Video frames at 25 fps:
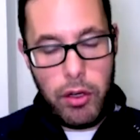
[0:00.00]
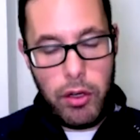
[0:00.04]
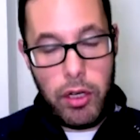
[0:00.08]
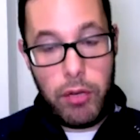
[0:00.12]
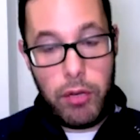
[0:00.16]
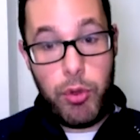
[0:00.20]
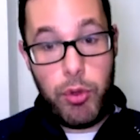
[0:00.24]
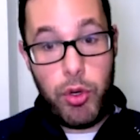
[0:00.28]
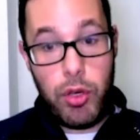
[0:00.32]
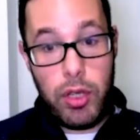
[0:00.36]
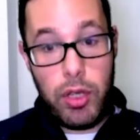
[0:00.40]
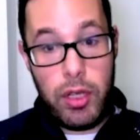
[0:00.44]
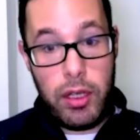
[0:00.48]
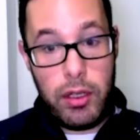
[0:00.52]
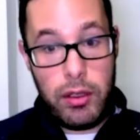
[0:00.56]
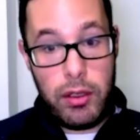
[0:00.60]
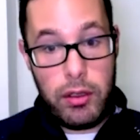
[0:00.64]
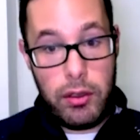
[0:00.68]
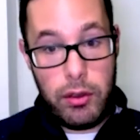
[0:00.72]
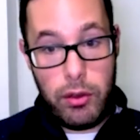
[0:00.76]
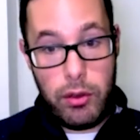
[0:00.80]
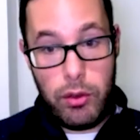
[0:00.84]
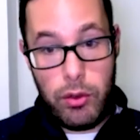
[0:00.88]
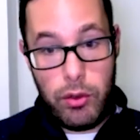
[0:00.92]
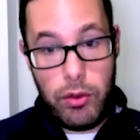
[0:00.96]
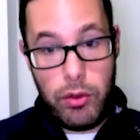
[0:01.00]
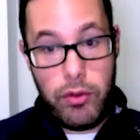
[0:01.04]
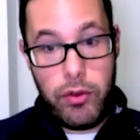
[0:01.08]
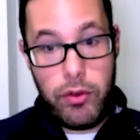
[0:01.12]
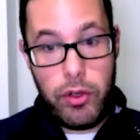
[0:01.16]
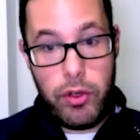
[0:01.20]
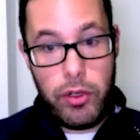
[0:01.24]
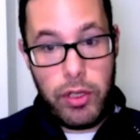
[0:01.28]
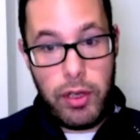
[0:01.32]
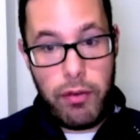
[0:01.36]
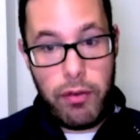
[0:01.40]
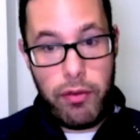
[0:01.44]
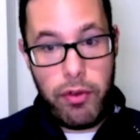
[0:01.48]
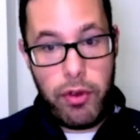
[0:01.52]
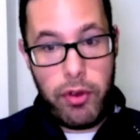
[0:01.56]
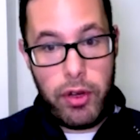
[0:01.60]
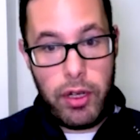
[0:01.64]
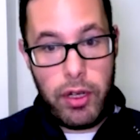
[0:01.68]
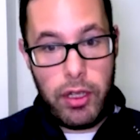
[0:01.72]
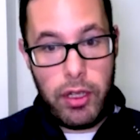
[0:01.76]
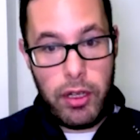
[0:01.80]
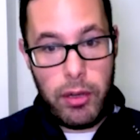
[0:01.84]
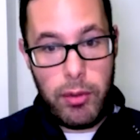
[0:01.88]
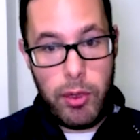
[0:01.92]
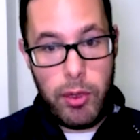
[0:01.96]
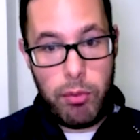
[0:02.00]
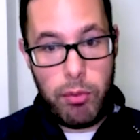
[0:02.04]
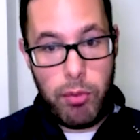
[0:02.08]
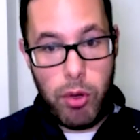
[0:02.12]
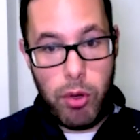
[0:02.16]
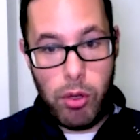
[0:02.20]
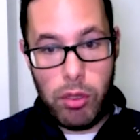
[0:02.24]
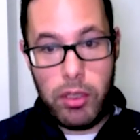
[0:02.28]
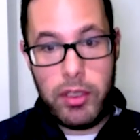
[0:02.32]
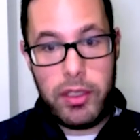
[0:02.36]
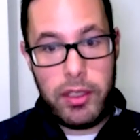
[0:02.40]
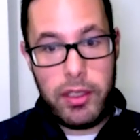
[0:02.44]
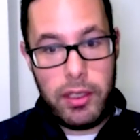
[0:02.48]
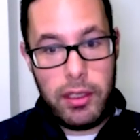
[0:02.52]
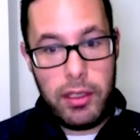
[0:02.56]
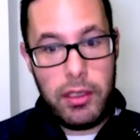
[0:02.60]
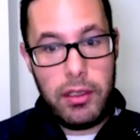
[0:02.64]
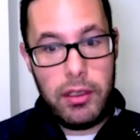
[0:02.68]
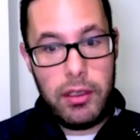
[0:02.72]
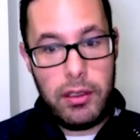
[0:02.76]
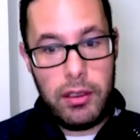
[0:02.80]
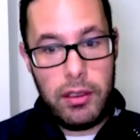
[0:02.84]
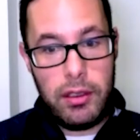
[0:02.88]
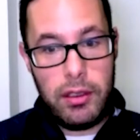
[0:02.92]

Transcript: at Brookings, so you of course have thought a lot about policy.